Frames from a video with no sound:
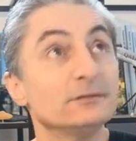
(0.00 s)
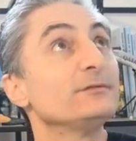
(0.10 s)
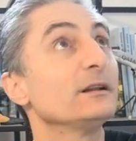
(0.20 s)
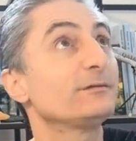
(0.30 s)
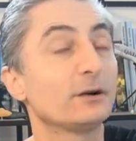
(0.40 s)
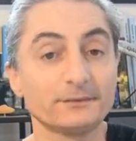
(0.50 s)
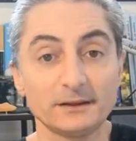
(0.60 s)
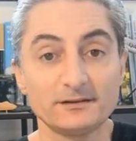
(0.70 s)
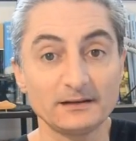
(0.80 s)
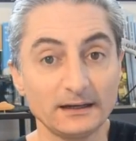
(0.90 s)
fell from
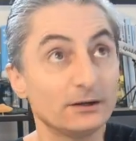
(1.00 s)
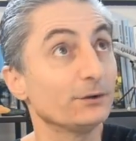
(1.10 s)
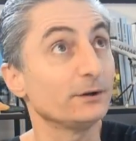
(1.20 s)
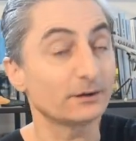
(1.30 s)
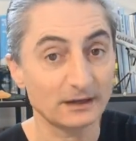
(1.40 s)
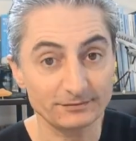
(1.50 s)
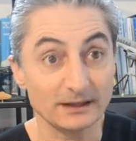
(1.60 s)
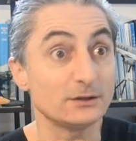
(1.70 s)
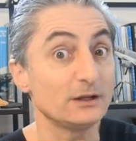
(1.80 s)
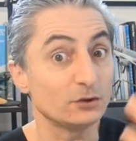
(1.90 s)
the ceiling of the aircraft,
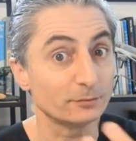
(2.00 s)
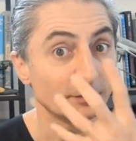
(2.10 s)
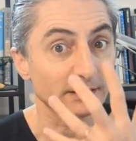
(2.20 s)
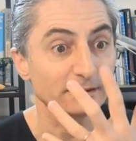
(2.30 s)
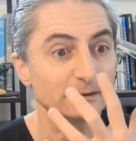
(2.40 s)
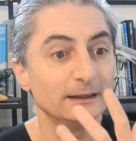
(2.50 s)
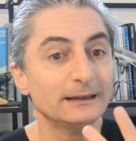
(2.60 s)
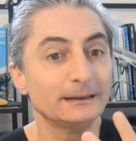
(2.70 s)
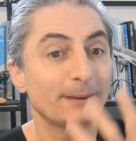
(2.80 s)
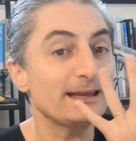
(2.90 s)
that you need to put it.
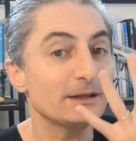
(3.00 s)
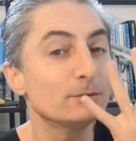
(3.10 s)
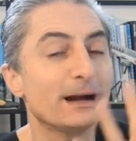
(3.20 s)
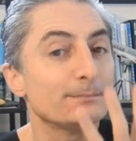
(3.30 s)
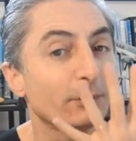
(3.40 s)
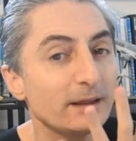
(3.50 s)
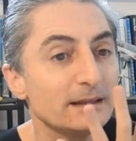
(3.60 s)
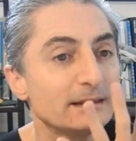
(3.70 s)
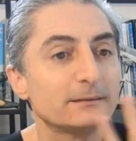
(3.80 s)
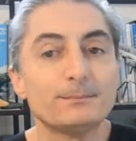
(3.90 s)
But yeah, you might
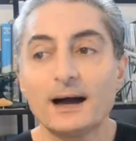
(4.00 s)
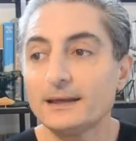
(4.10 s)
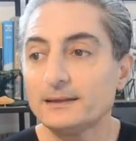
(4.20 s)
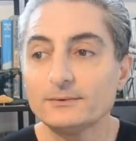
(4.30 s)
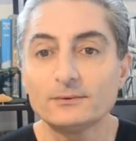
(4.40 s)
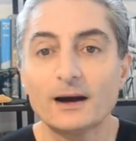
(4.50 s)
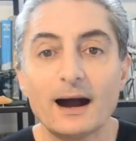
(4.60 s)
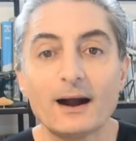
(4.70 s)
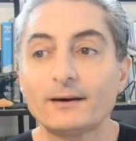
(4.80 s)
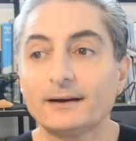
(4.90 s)
breathe, but you
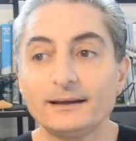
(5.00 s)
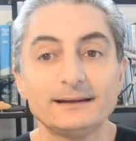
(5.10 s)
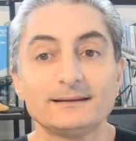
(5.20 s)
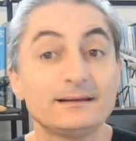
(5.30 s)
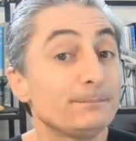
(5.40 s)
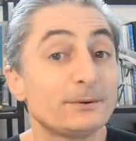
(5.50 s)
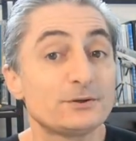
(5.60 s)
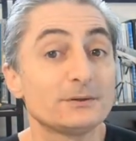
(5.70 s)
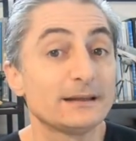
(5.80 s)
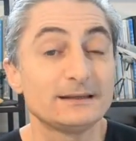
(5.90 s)
are in a
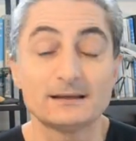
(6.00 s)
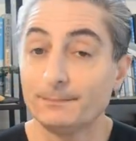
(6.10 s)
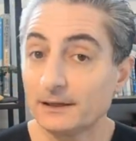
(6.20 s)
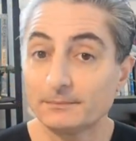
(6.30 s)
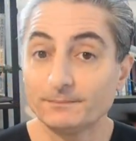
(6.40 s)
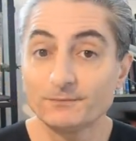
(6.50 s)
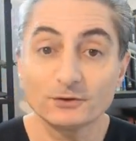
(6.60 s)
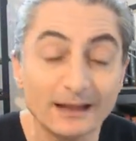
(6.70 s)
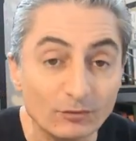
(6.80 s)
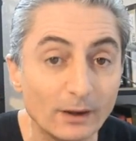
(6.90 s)
temperature that is unbearable.
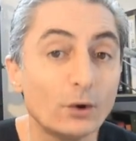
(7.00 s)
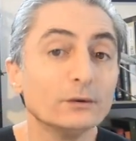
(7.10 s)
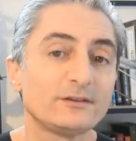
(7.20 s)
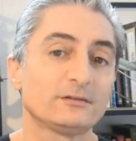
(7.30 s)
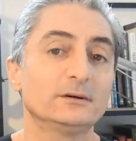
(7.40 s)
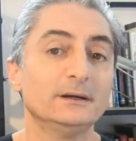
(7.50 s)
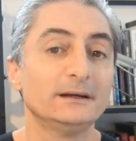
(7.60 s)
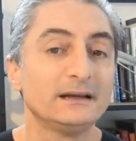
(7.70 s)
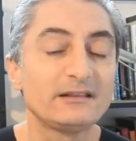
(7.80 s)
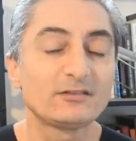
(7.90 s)
So that's why also
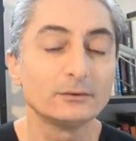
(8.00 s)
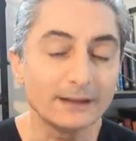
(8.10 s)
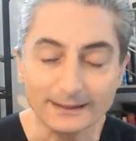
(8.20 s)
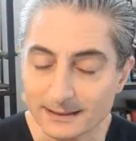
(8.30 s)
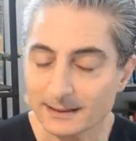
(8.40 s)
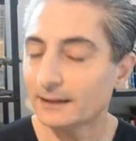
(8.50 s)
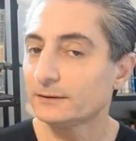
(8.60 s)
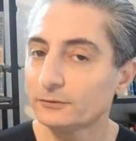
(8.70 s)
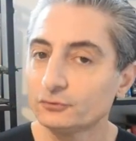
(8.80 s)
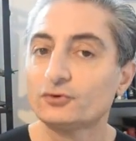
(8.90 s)
it's a good
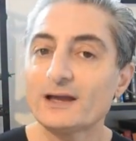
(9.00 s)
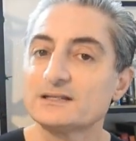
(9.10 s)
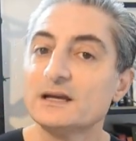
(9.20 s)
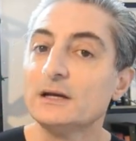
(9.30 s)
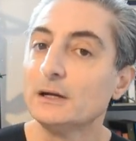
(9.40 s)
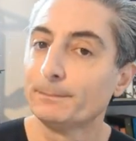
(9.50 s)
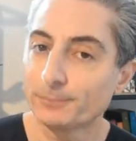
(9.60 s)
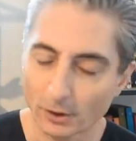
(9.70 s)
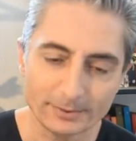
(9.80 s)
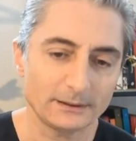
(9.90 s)
idea to dress
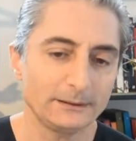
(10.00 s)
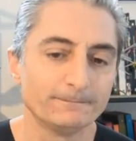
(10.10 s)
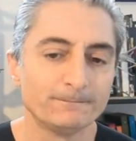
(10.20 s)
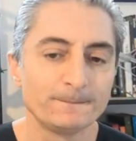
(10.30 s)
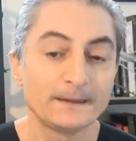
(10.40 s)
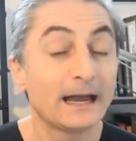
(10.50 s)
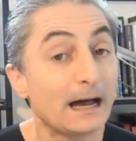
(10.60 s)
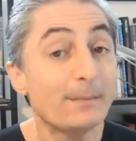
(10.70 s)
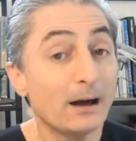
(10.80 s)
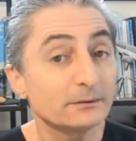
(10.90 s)
properly.
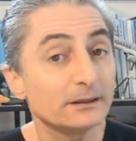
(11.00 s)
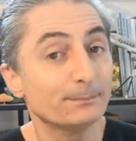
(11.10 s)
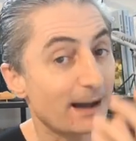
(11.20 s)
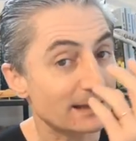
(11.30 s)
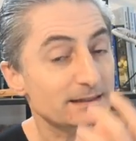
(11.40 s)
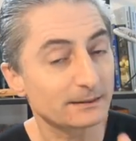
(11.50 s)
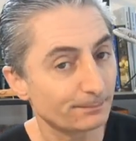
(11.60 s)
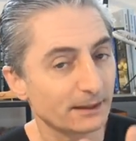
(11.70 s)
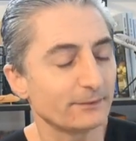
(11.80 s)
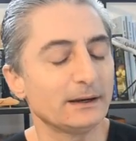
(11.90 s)
About the mask, by the